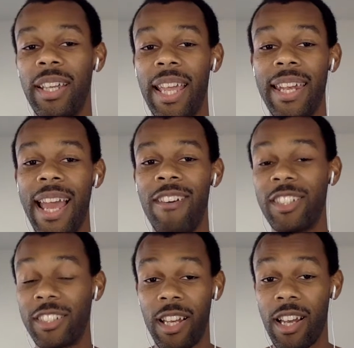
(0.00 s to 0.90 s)
And now
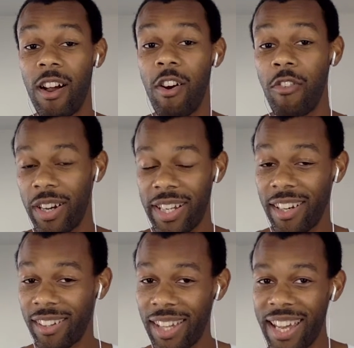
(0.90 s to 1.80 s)
it's over a
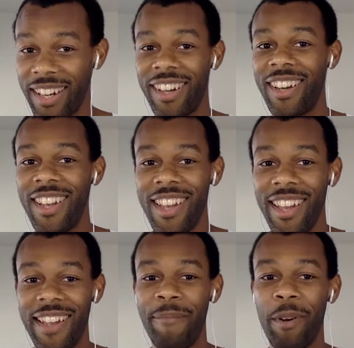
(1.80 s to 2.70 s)
year later,
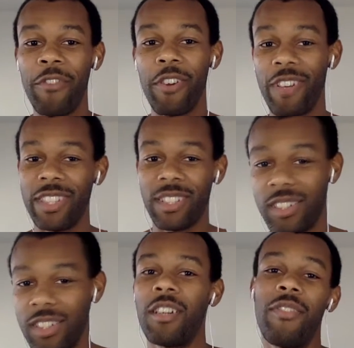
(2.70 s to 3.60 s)
and both of us are
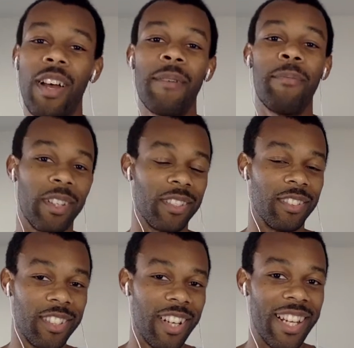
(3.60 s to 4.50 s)
certified personal
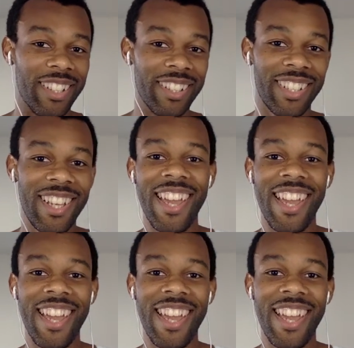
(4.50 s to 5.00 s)
trainers.